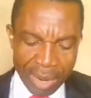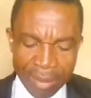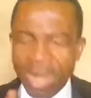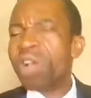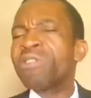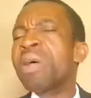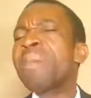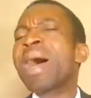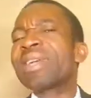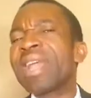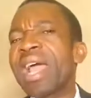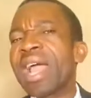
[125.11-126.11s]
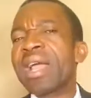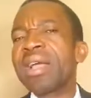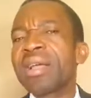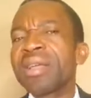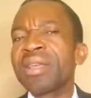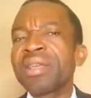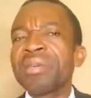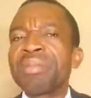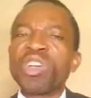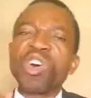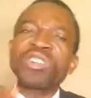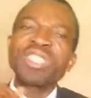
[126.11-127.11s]
Many of them are there
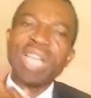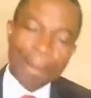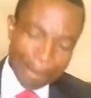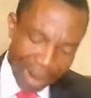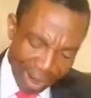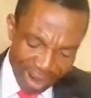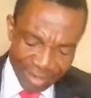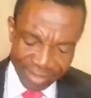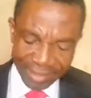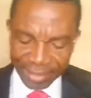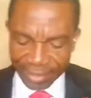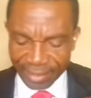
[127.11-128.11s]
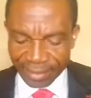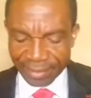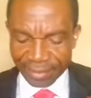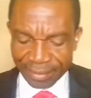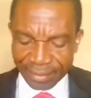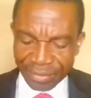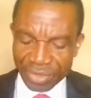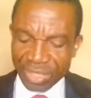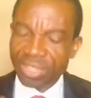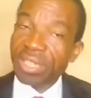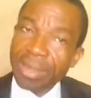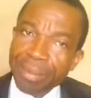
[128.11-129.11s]
because their parents,
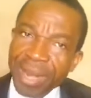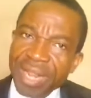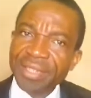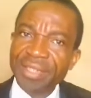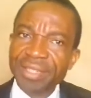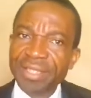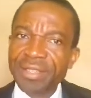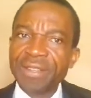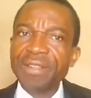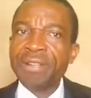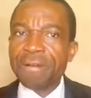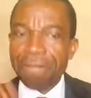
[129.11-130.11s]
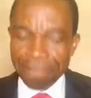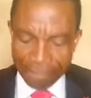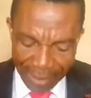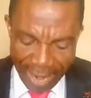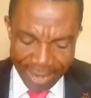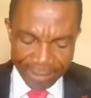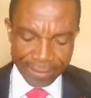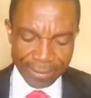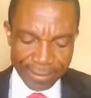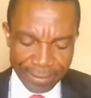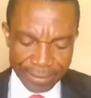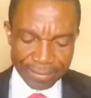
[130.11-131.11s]
siblings,
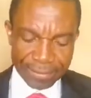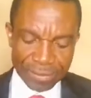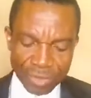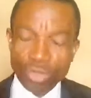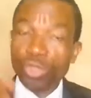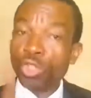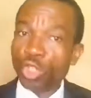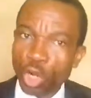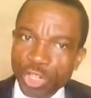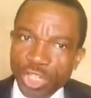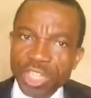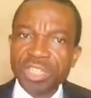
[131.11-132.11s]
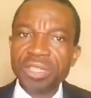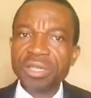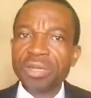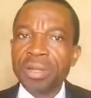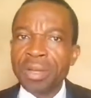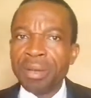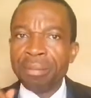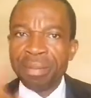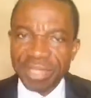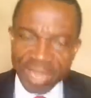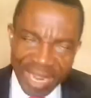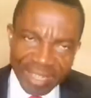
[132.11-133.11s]
friends, churches,
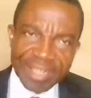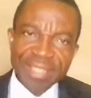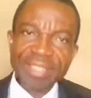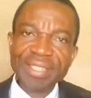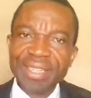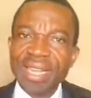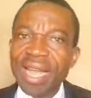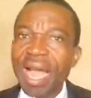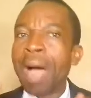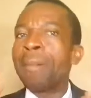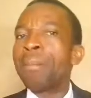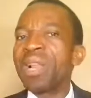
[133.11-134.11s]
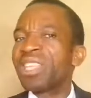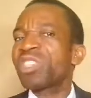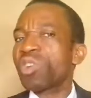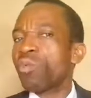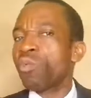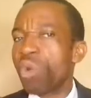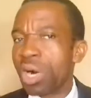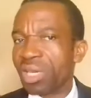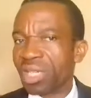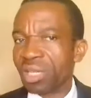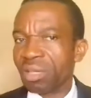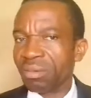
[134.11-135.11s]
businesses, and places of work
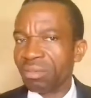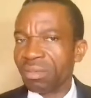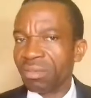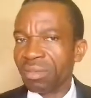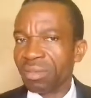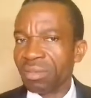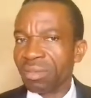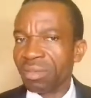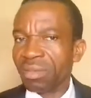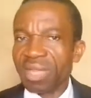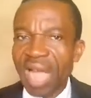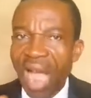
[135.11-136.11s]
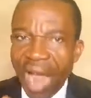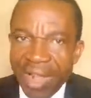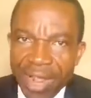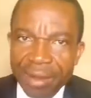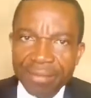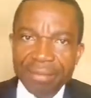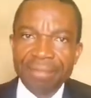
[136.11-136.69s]
are there.